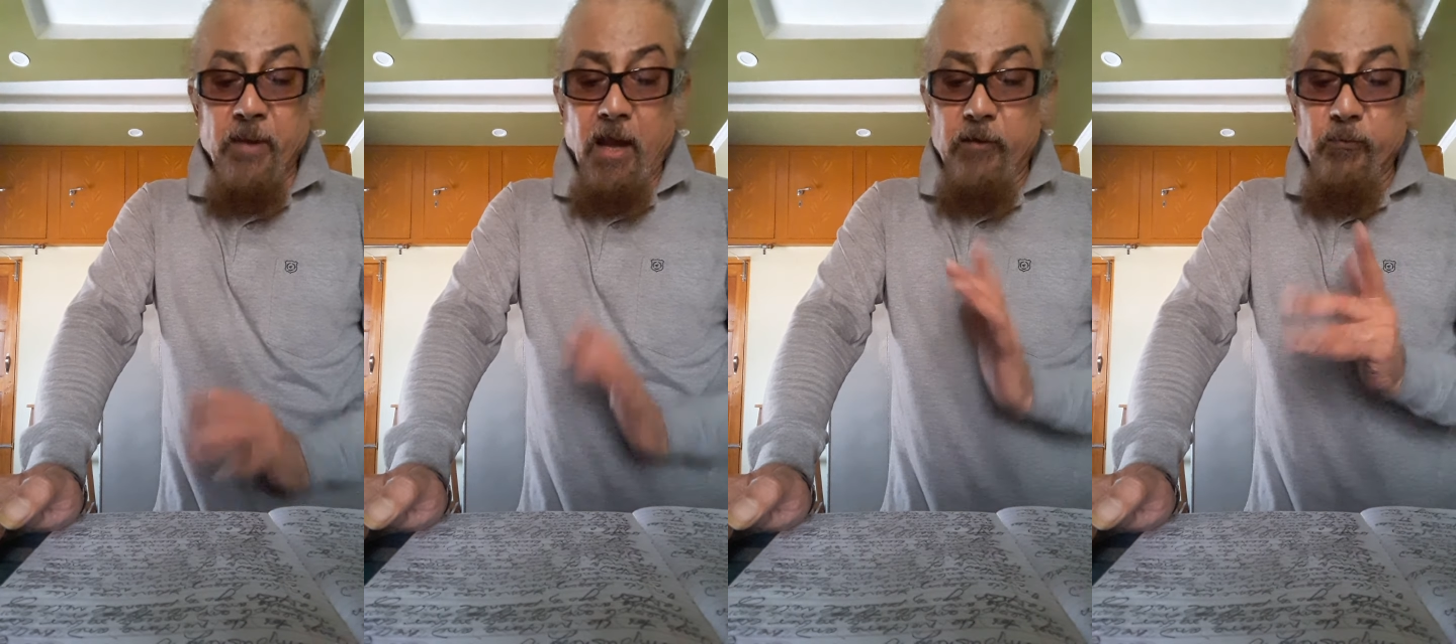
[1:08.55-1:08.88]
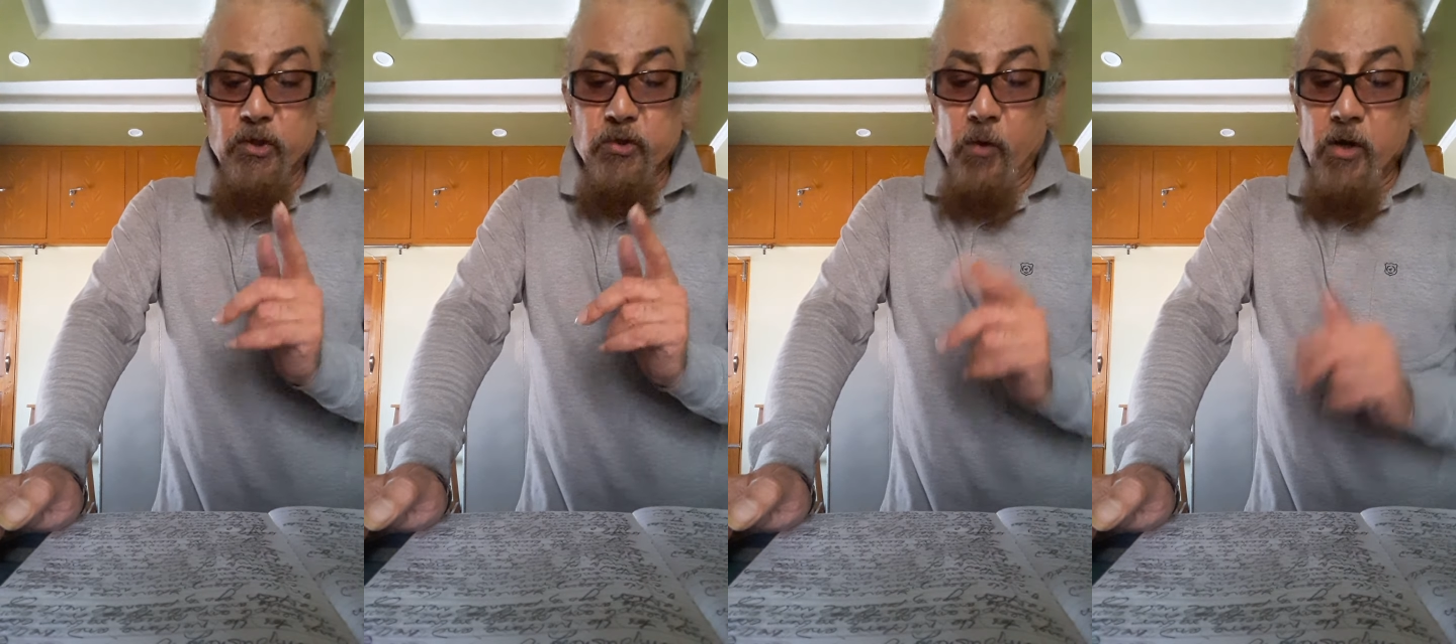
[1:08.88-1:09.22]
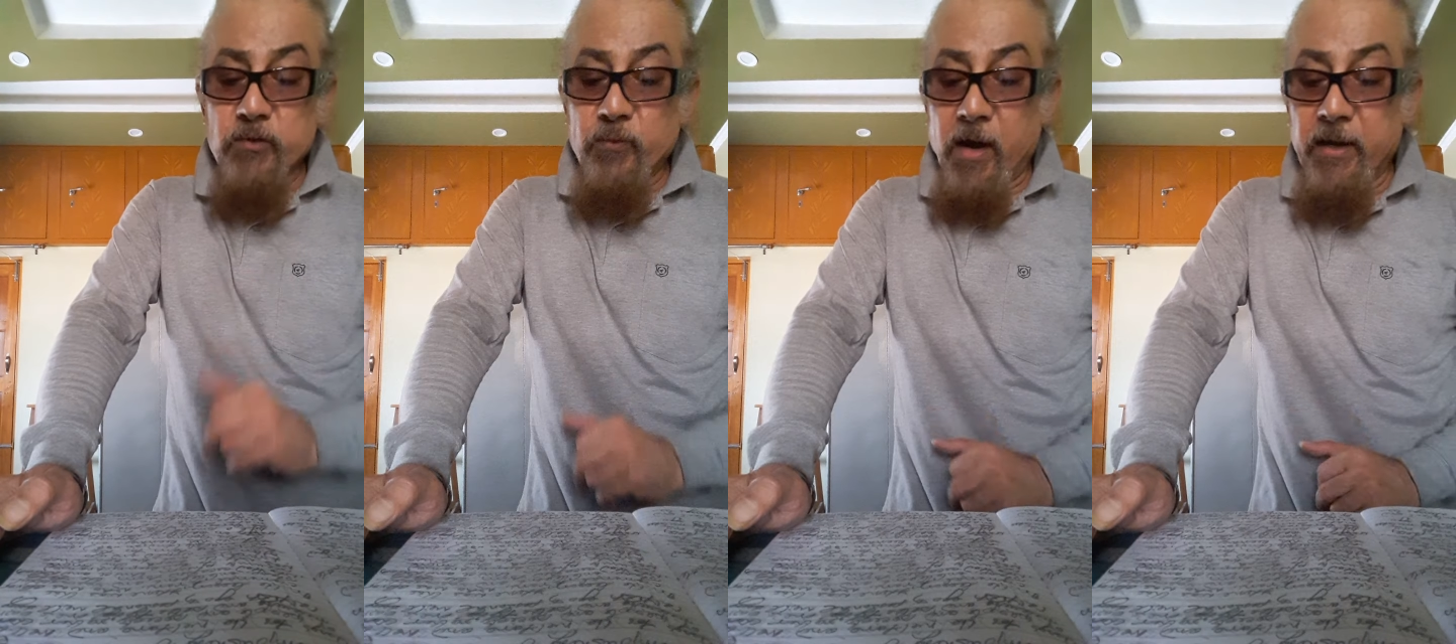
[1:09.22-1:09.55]
and which
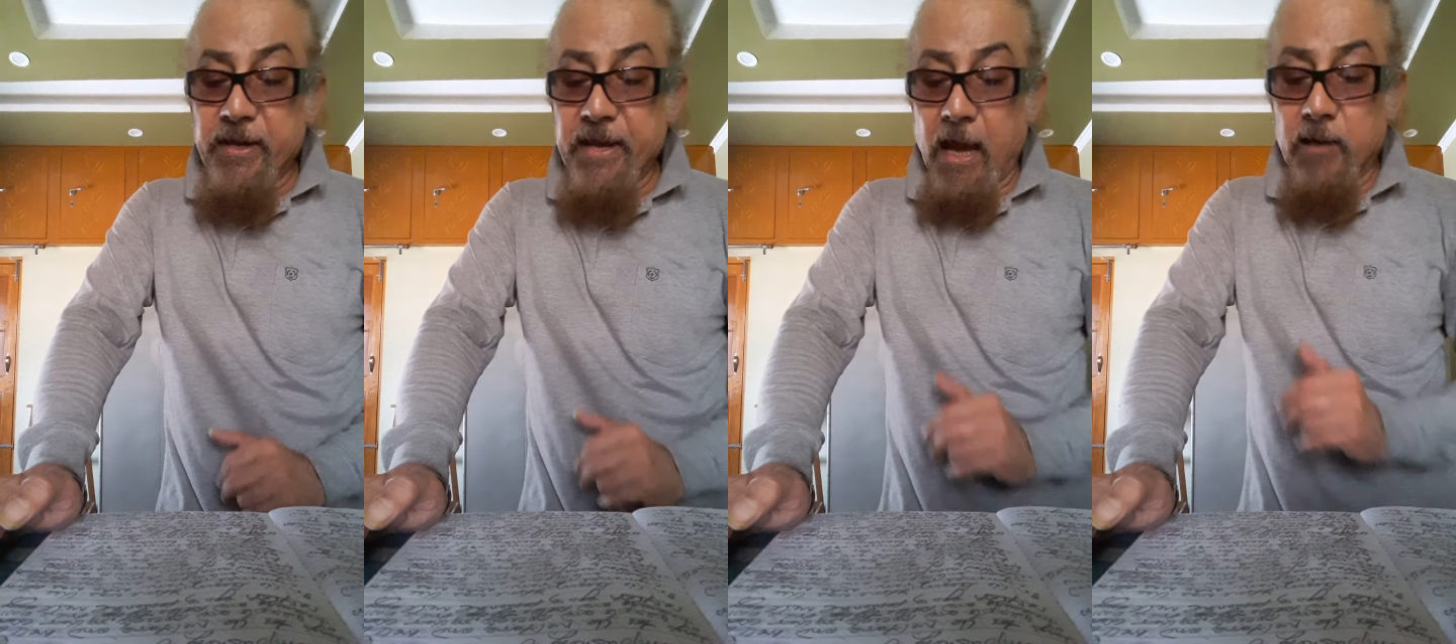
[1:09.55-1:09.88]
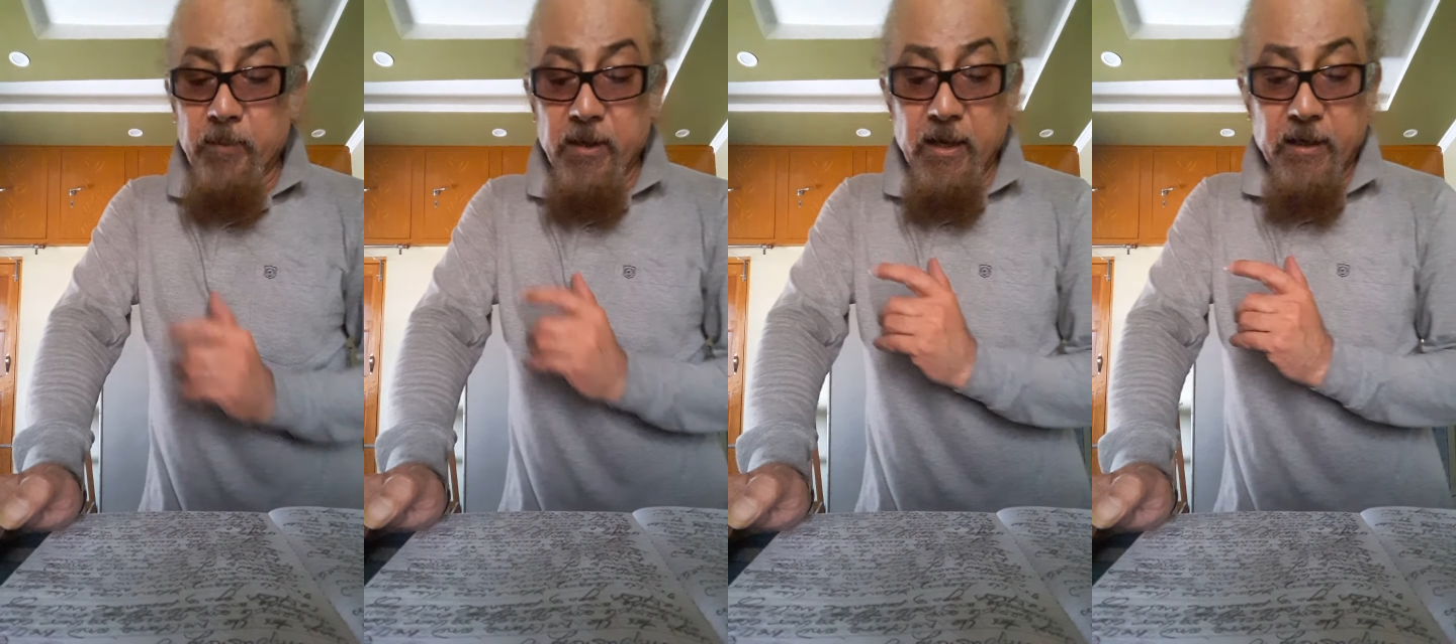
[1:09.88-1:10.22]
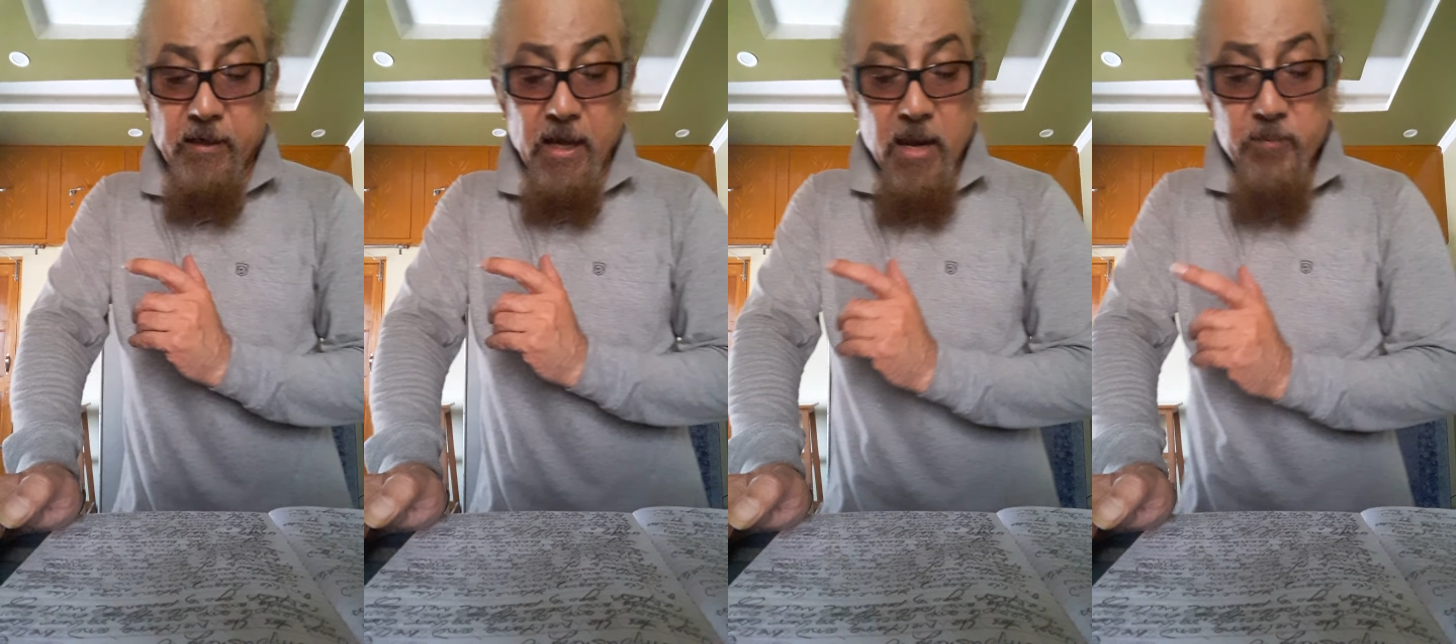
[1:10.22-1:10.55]
was why he had been
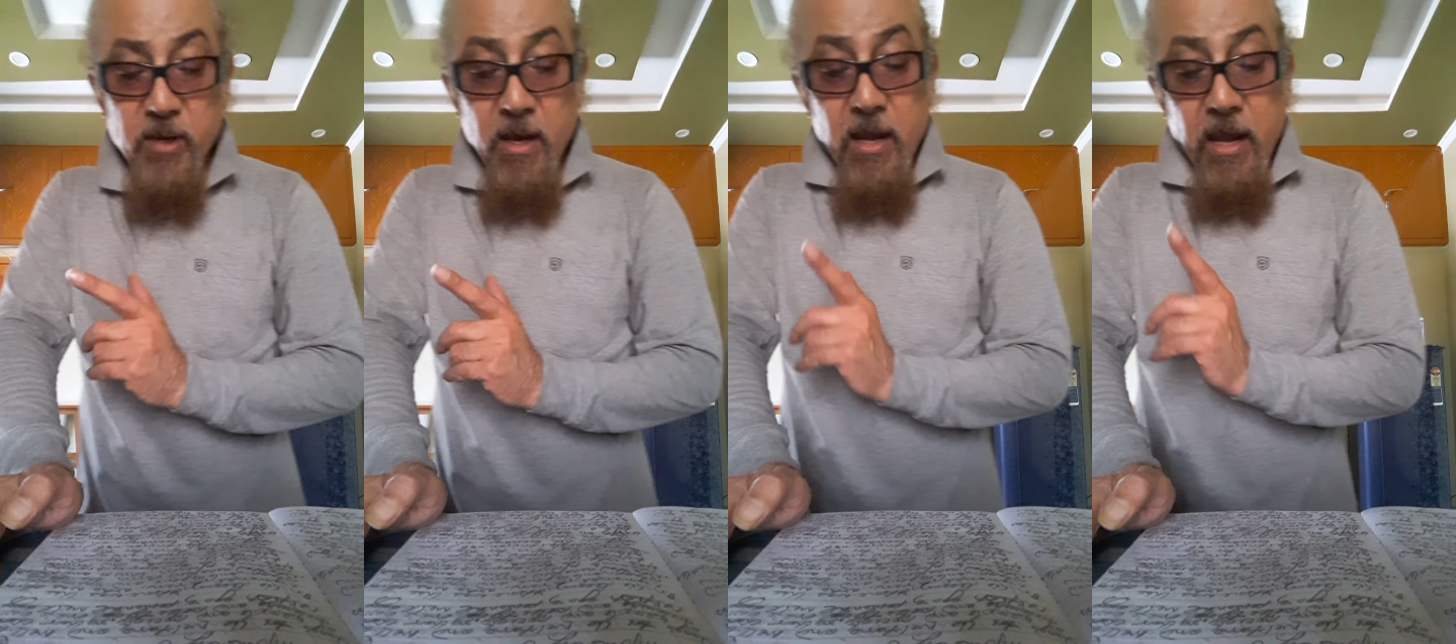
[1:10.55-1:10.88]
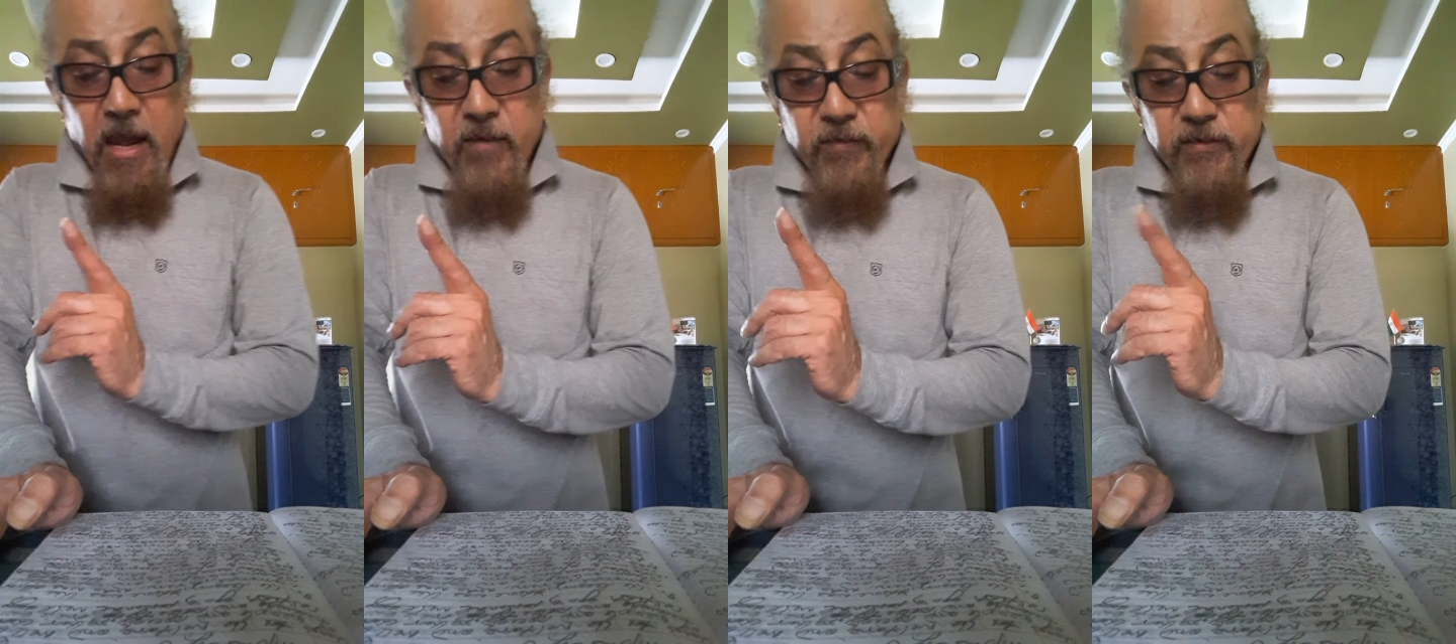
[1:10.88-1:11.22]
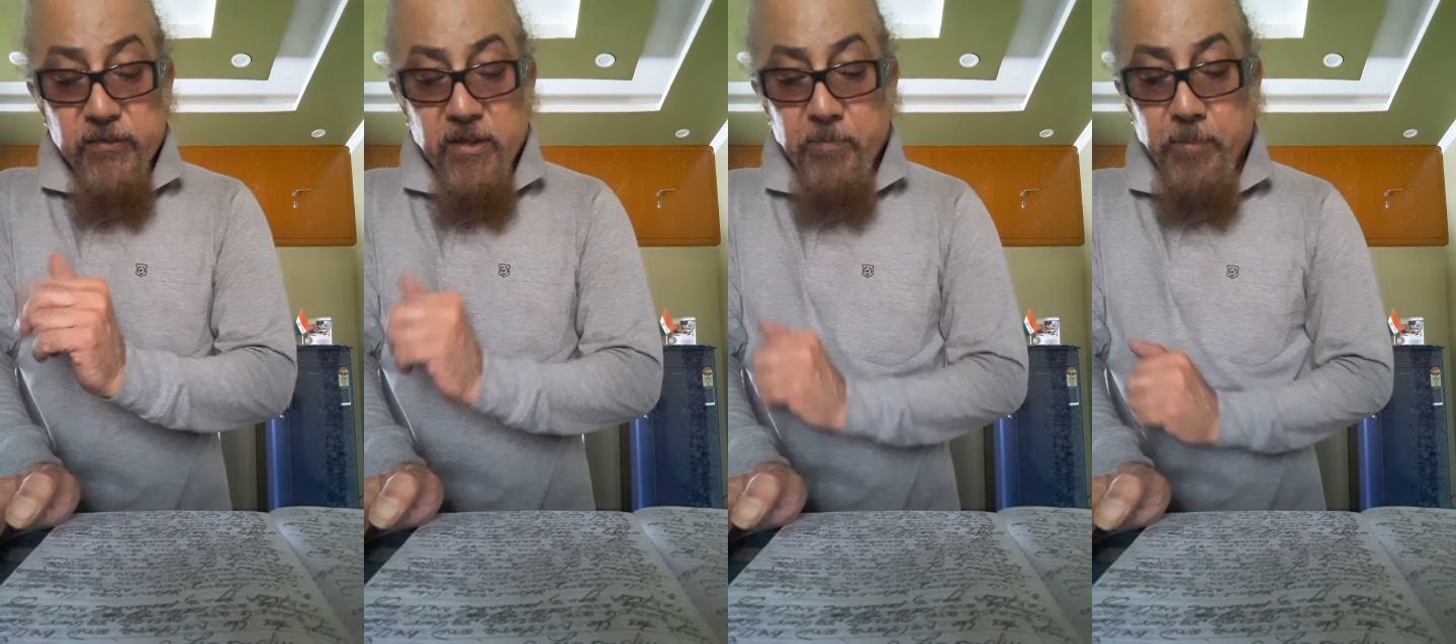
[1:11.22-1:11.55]
nicknamed
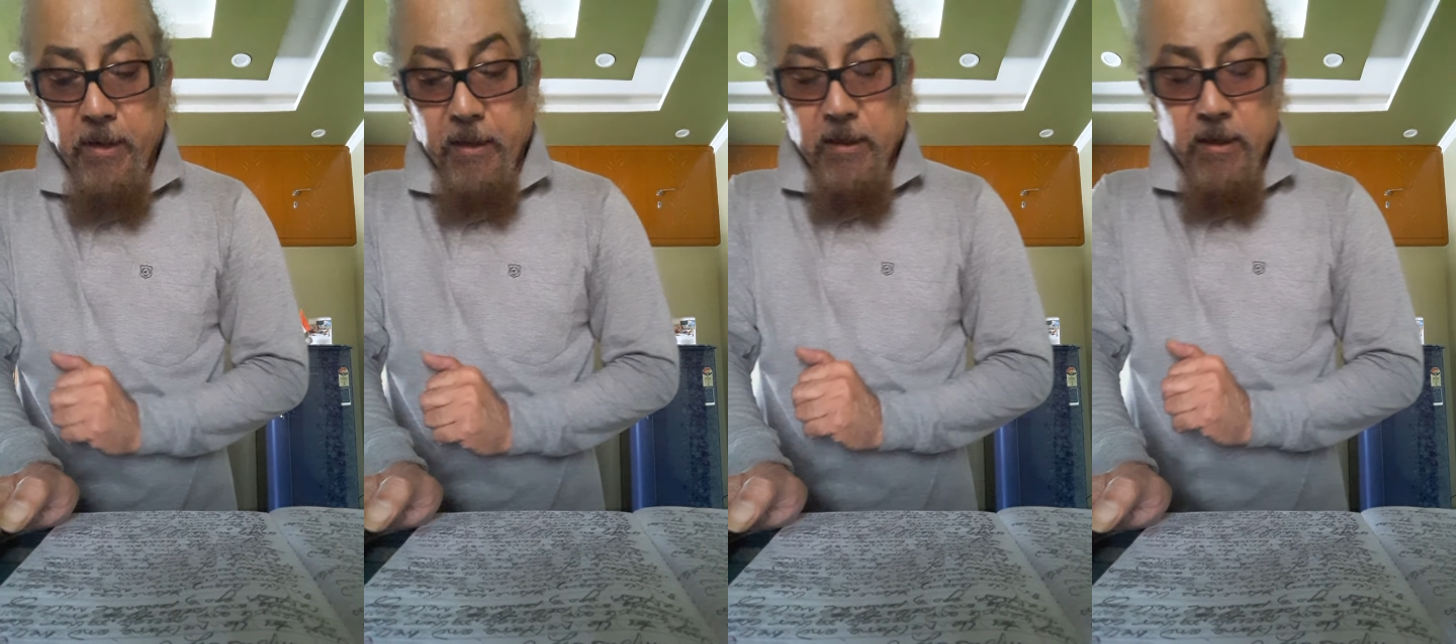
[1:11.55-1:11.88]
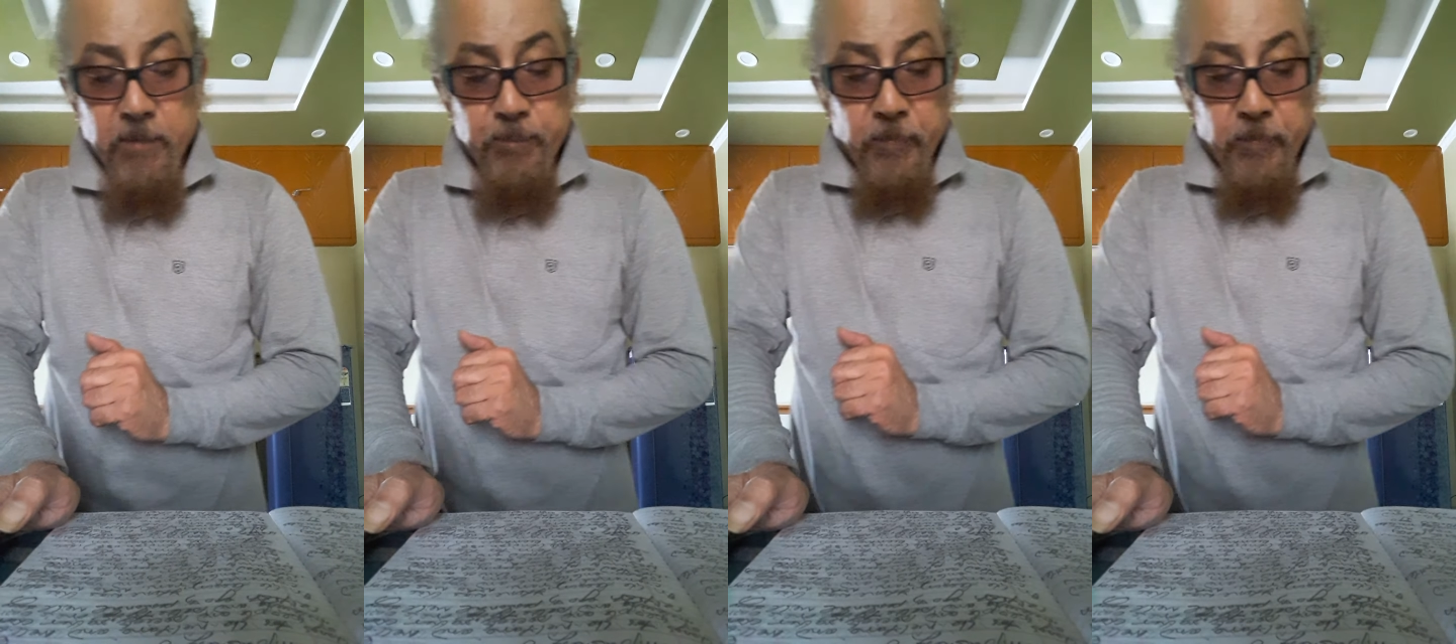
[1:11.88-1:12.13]
Evans the Break.